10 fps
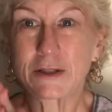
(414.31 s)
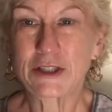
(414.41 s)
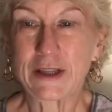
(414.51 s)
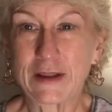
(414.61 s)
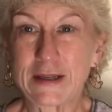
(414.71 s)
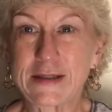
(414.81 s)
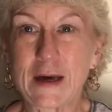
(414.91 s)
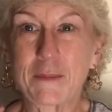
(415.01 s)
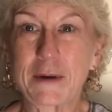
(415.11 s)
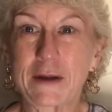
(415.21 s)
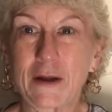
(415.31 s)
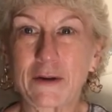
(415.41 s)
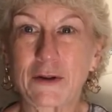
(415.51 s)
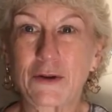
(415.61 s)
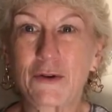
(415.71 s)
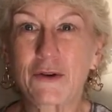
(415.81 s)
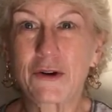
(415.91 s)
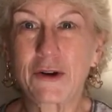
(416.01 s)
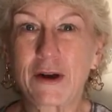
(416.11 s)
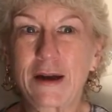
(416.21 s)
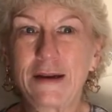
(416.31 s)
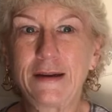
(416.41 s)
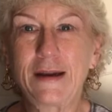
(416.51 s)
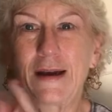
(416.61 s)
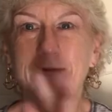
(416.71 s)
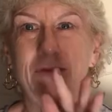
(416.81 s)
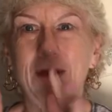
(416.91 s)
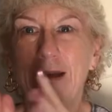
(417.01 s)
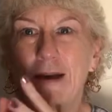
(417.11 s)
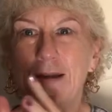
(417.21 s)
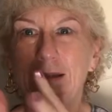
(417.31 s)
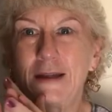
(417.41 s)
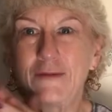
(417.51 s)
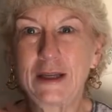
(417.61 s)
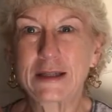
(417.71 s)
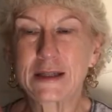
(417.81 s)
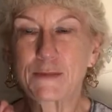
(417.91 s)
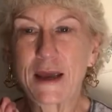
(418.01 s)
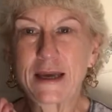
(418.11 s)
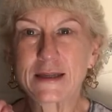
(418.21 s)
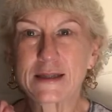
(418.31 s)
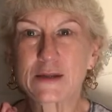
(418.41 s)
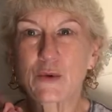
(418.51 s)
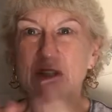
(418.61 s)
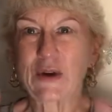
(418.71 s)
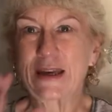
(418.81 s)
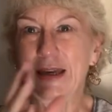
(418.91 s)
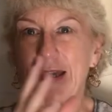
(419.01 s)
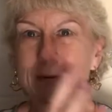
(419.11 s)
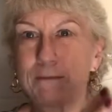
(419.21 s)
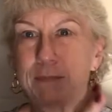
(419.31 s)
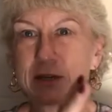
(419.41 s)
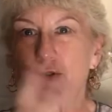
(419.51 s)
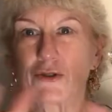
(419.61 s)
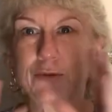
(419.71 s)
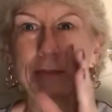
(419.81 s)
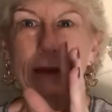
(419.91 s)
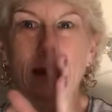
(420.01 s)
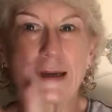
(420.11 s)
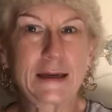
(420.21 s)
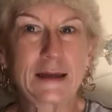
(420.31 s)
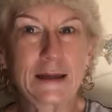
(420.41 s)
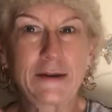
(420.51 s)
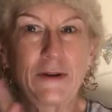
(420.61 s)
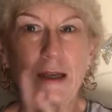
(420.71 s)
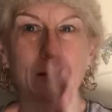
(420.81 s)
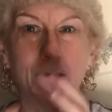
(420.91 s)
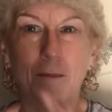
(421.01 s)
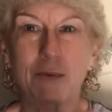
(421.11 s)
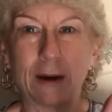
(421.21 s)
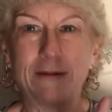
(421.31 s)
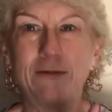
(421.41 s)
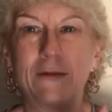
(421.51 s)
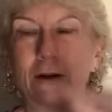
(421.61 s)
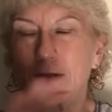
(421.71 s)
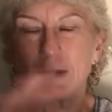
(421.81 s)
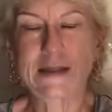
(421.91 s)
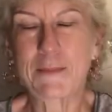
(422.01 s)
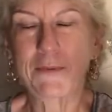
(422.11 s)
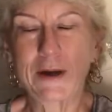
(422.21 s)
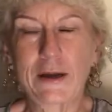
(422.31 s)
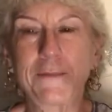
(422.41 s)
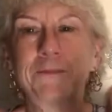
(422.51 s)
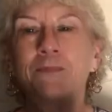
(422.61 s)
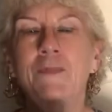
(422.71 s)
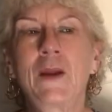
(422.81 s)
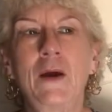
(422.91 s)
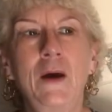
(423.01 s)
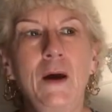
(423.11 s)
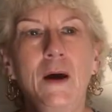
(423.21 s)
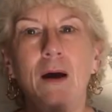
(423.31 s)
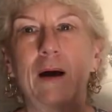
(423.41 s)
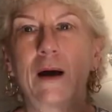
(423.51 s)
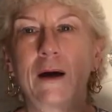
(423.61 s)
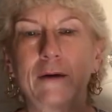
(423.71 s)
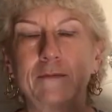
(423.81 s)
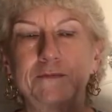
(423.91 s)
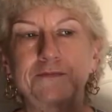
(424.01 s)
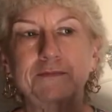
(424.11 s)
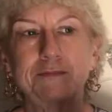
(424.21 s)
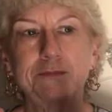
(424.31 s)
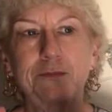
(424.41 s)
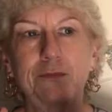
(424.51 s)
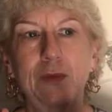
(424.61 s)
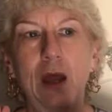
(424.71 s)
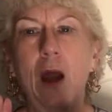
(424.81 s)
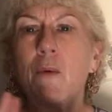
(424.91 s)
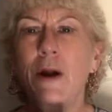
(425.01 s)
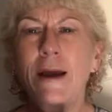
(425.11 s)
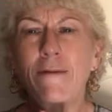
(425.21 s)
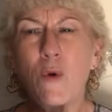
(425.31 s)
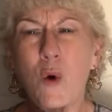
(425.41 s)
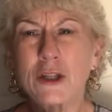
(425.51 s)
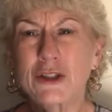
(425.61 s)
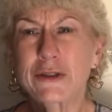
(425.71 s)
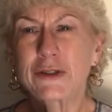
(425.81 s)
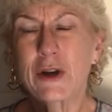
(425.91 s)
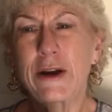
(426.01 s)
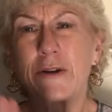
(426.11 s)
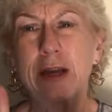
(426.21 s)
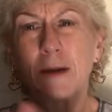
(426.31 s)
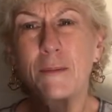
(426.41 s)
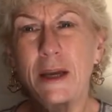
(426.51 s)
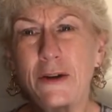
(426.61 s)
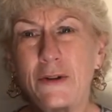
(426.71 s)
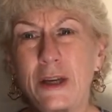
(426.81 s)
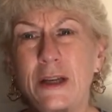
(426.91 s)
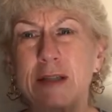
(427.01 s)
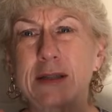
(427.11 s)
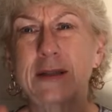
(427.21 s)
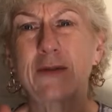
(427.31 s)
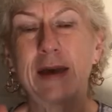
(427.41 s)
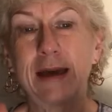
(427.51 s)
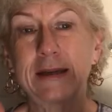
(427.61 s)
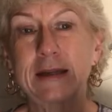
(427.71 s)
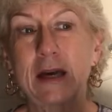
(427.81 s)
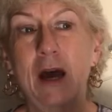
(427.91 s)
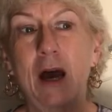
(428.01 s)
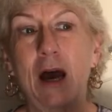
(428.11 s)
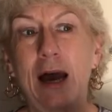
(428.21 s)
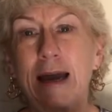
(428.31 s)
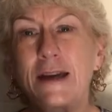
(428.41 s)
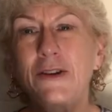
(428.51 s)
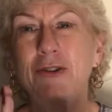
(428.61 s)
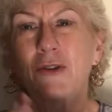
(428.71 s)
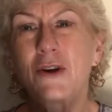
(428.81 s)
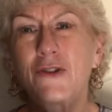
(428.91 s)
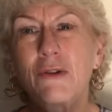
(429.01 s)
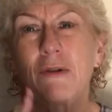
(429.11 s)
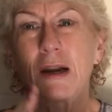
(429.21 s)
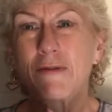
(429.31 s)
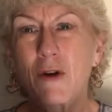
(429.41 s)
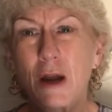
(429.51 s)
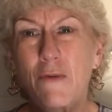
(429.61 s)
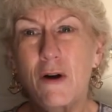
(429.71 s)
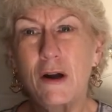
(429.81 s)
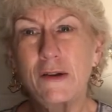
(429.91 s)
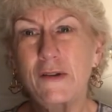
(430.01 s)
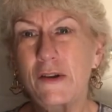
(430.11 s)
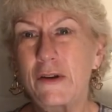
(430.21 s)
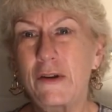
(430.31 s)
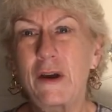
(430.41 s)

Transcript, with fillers: shut things up and lock the door. I need to have like a living space so I can keep bedroom and living private or separate. um, I want to have a washer and dryer in my unit so that I can do laundry whenever I want.